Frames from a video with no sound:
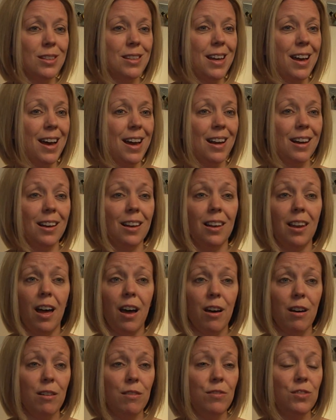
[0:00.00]
that
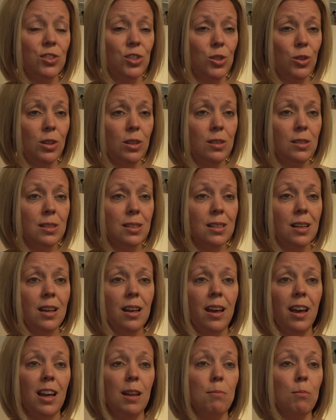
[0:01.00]
love students
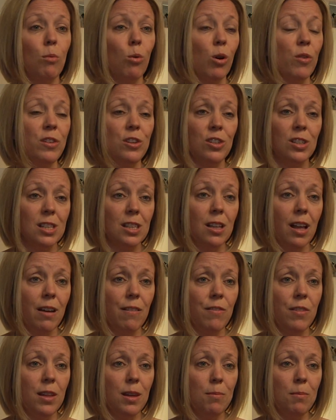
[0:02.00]
and more than just
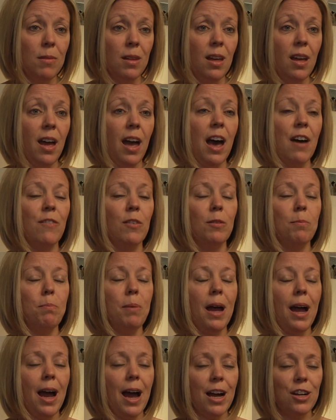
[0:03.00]
love them, have a
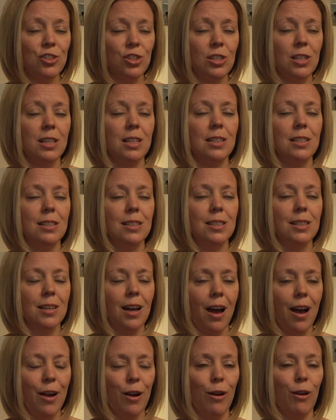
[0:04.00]
passion and a
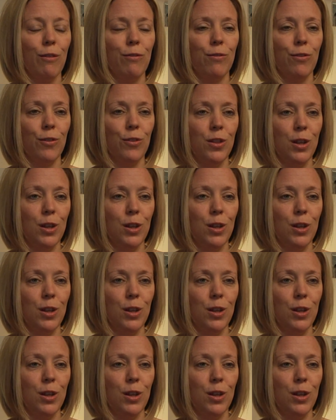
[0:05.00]
desire for